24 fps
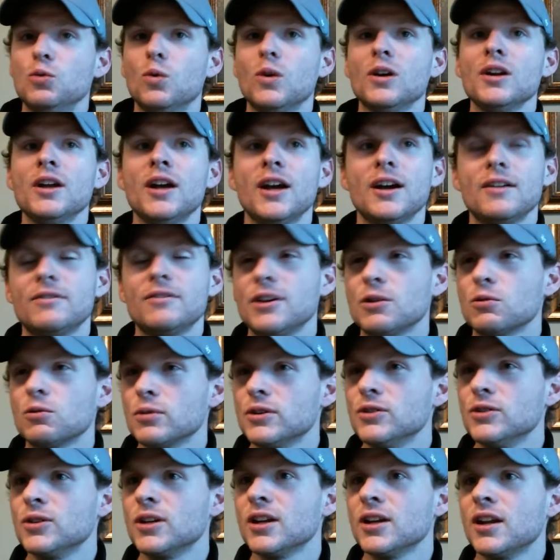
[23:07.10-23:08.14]
want to have that
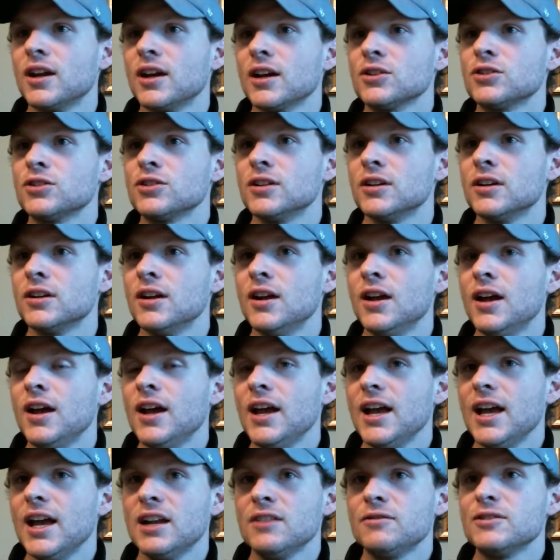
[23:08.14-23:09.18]
real connection.
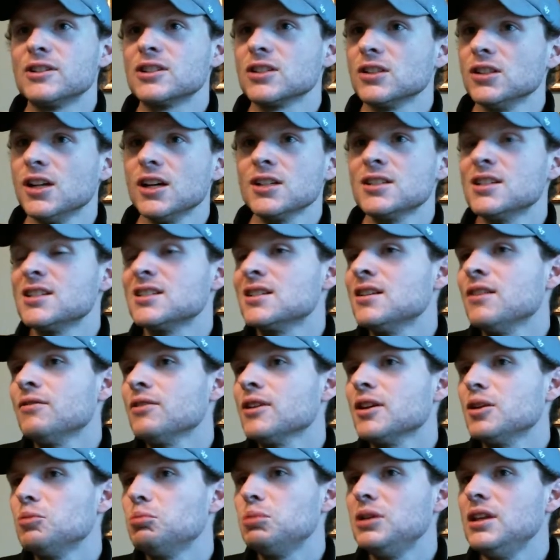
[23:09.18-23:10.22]
And if it's lust, it's never
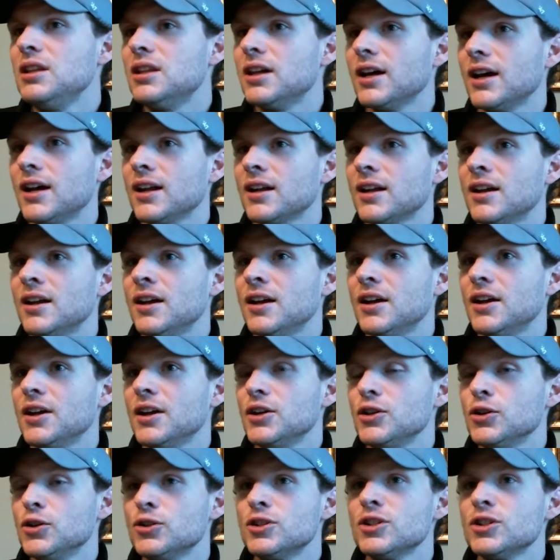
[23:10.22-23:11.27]
going to be that.
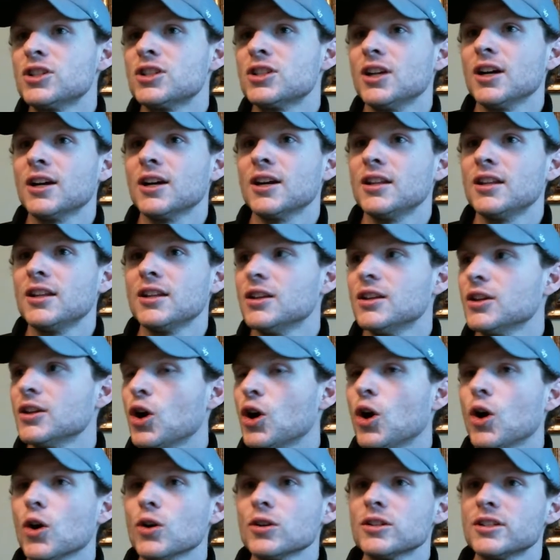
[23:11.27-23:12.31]
You're just stuck in the
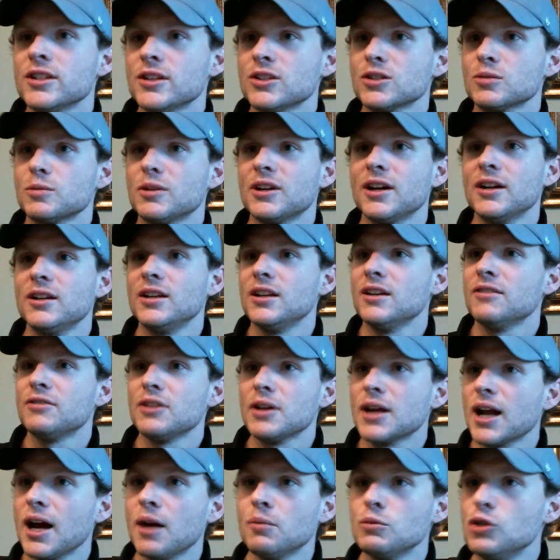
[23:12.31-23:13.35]
car salesman idea of like,
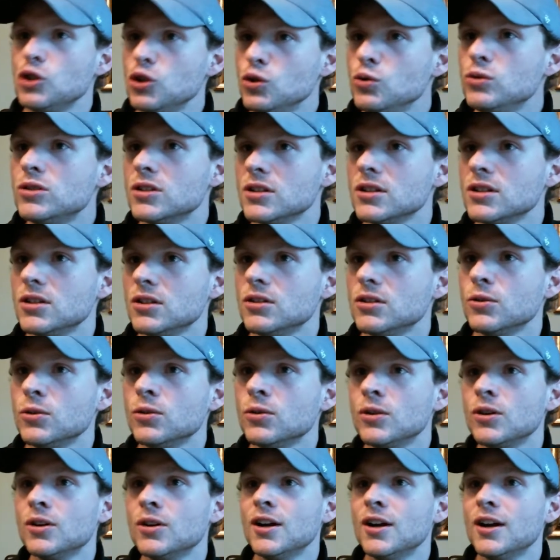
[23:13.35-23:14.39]
I'm using you.
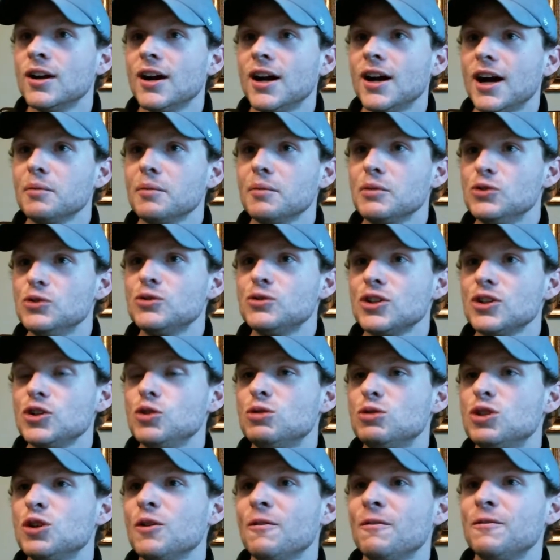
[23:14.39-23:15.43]
I'm using you
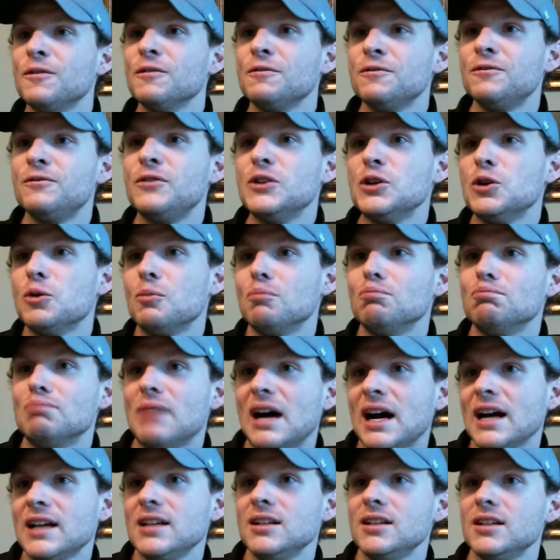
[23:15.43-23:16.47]
to fulfill
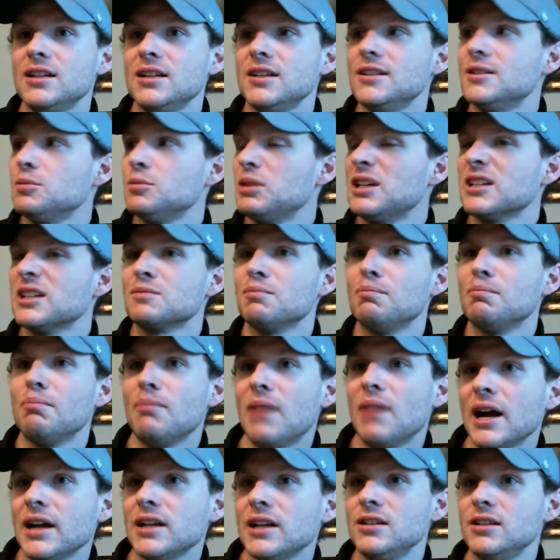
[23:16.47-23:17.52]
my needs because
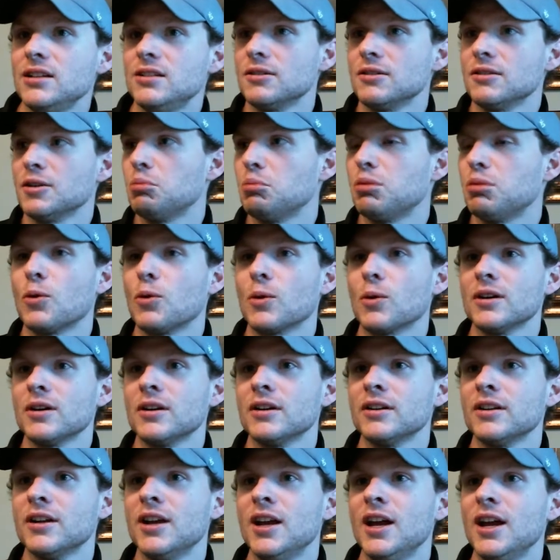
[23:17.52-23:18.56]
my needs are important.
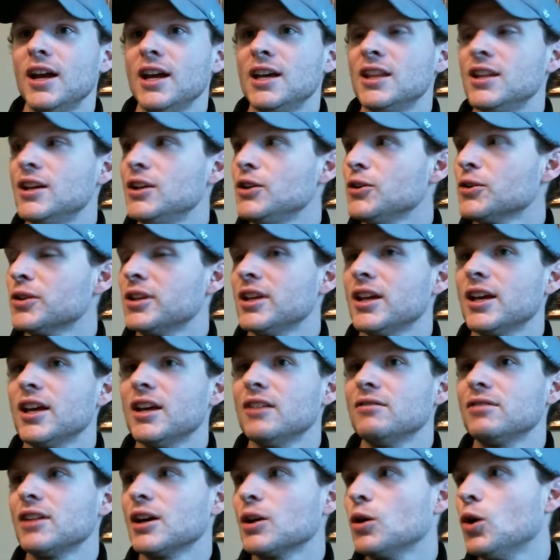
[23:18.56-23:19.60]
And then you're thinking of
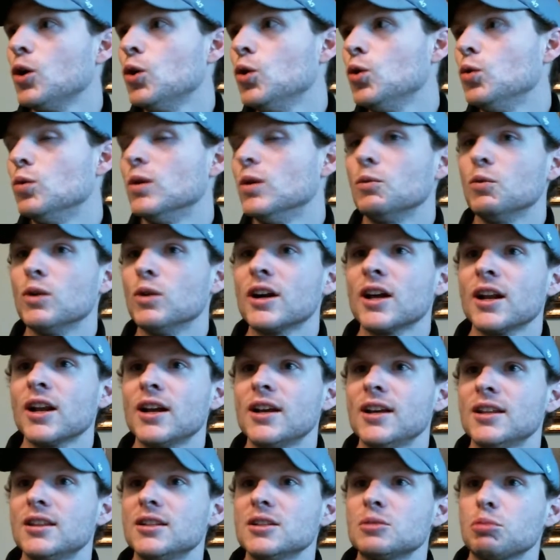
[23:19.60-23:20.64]
like, oh, what can I
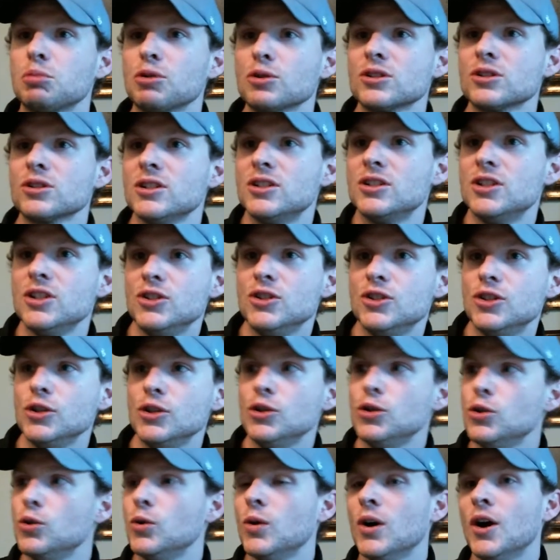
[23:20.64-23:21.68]
get this person to
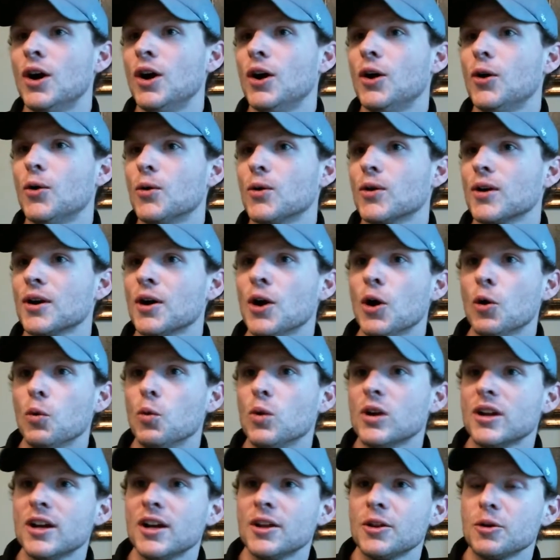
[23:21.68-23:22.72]
do? Or what
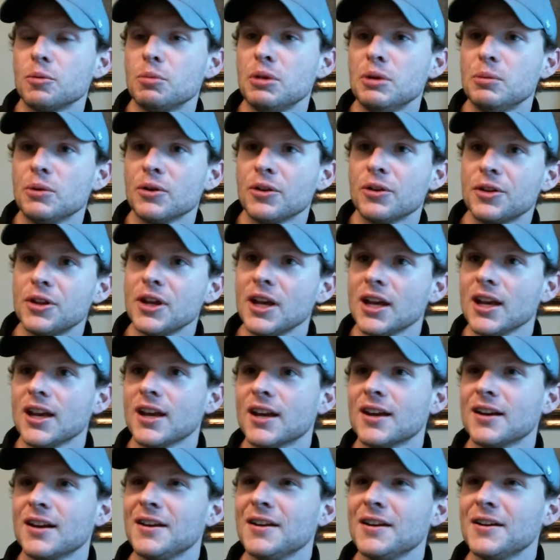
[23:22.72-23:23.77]
do other people think?
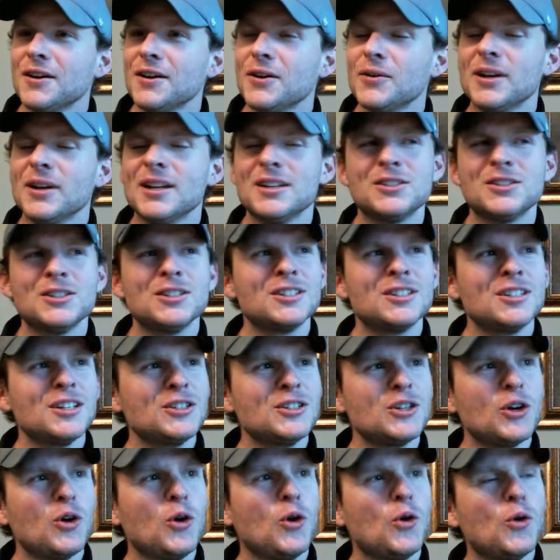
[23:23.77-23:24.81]
And it's just such
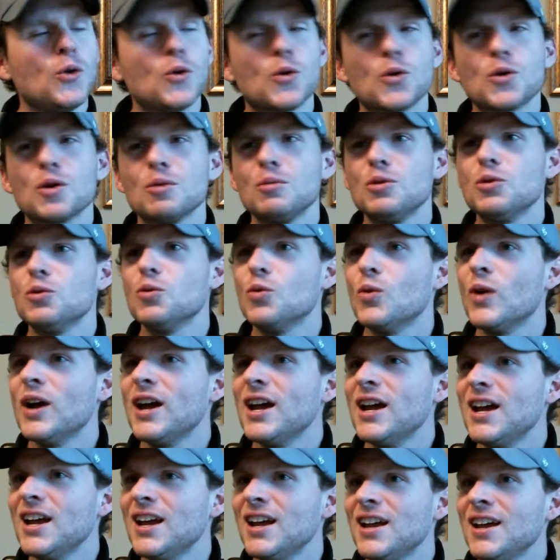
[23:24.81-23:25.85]
a horrible
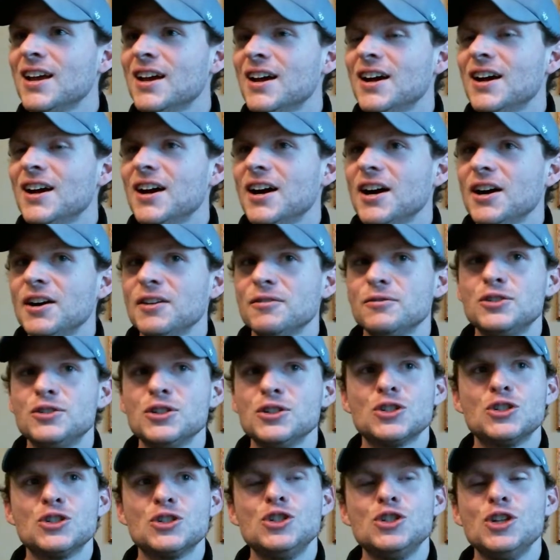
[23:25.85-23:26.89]
way of
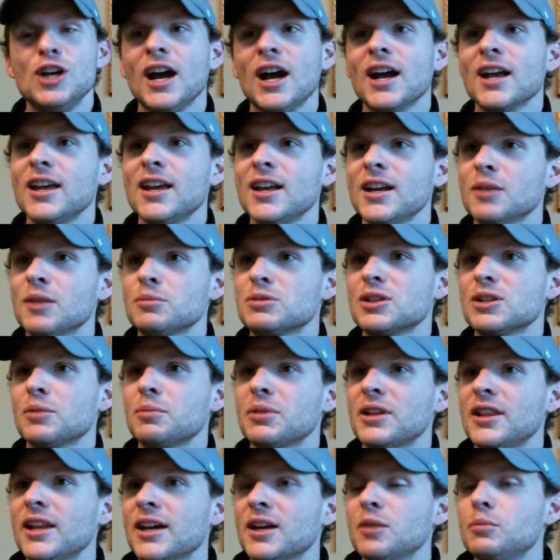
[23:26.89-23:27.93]
just jacking up
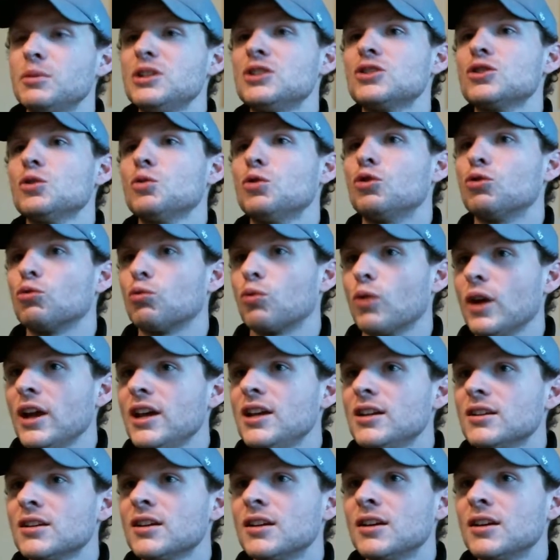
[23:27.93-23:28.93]
something that could be so great,